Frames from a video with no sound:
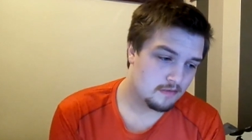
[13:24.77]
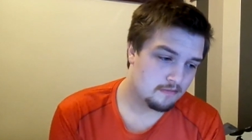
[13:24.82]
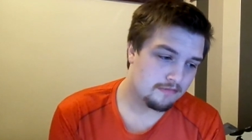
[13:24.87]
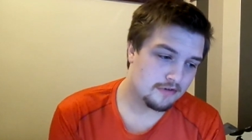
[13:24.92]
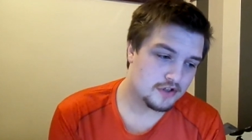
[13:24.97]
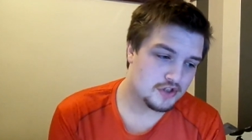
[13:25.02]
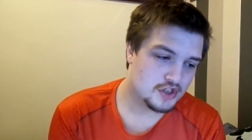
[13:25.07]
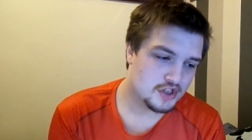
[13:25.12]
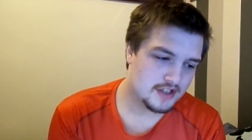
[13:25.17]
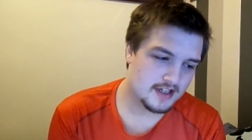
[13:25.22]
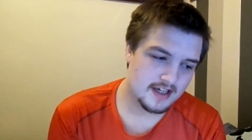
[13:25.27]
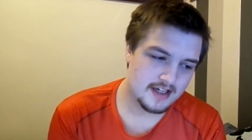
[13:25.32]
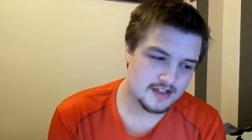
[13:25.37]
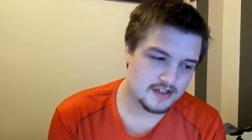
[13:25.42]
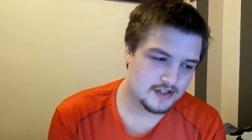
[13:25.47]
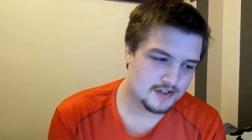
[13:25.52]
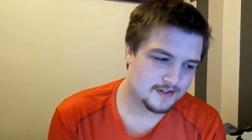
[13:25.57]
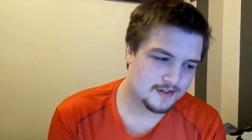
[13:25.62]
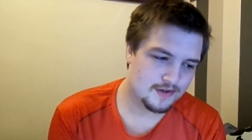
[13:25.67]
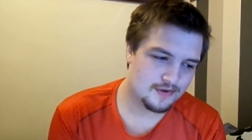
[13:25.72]
But
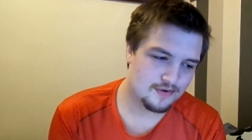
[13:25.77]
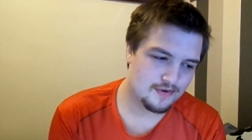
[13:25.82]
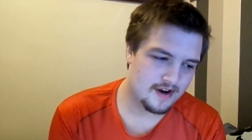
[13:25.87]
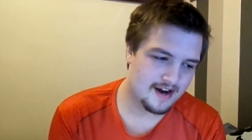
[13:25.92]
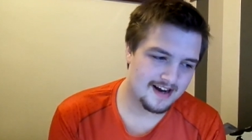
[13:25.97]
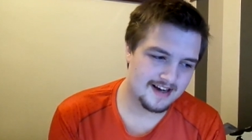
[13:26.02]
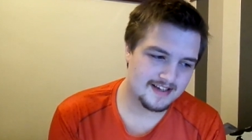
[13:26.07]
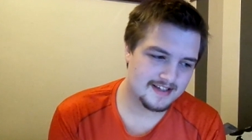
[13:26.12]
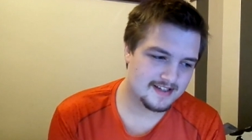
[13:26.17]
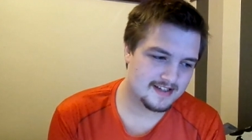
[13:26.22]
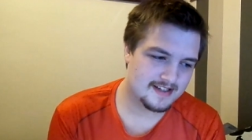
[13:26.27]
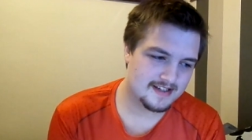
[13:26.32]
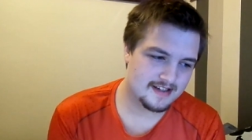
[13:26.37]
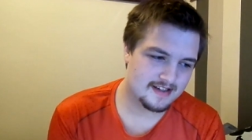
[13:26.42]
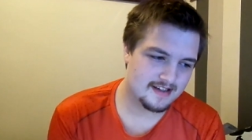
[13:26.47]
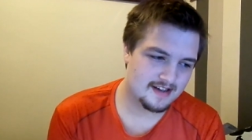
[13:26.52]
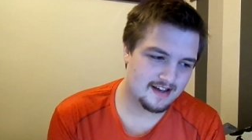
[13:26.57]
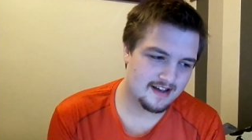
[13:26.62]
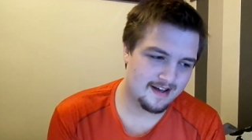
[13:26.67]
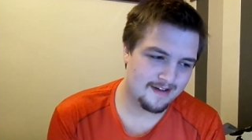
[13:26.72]
Jesus Christ.
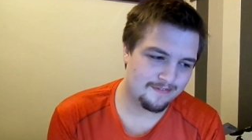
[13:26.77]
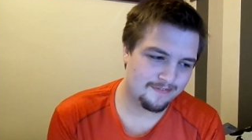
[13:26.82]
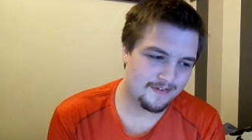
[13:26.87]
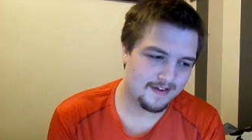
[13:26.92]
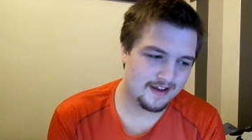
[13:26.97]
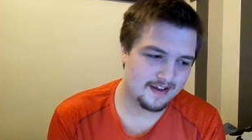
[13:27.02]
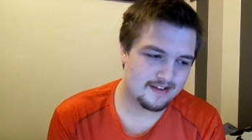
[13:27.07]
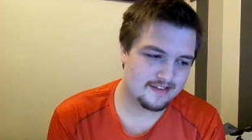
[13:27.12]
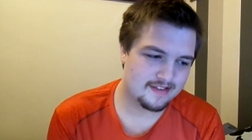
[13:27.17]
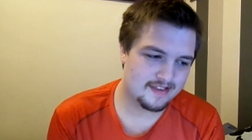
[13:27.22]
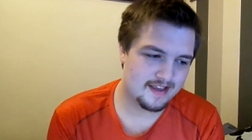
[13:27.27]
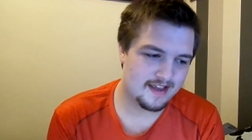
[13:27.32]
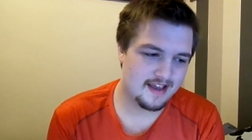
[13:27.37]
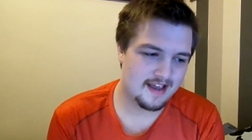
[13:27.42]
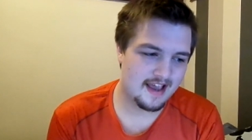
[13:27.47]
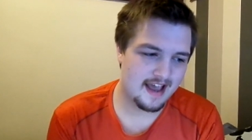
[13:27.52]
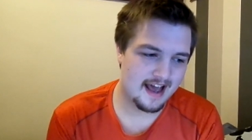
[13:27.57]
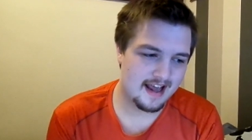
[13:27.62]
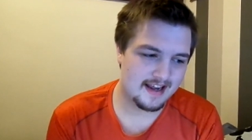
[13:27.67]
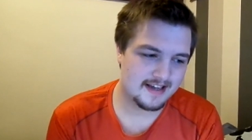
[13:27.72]
I think
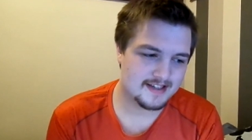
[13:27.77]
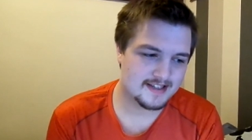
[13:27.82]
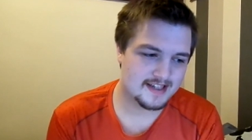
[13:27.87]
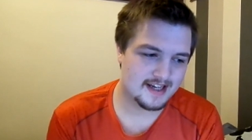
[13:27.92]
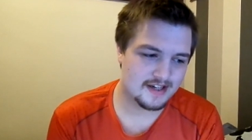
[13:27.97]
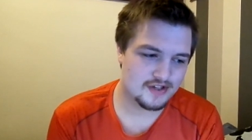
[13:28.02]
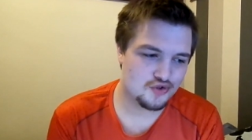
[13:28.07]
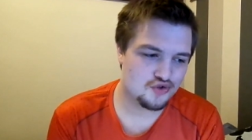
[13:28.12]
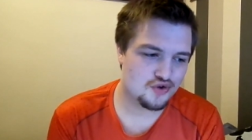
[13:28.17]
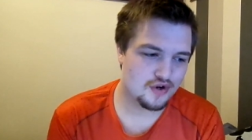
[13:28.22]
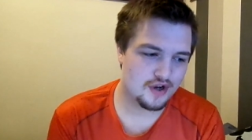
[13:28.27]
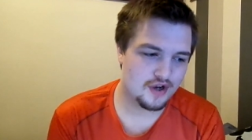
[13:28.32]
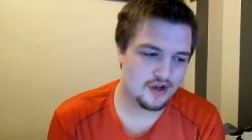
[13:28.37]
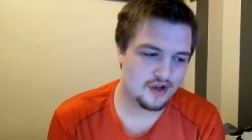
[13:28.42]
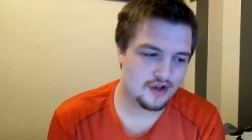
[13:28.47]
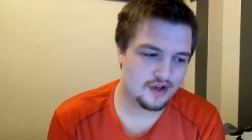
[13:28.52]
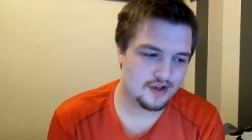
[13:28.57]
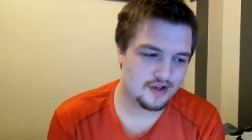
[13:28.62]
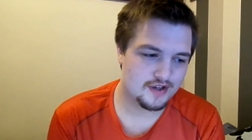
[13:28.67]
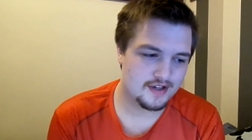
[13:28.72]
the Alexandra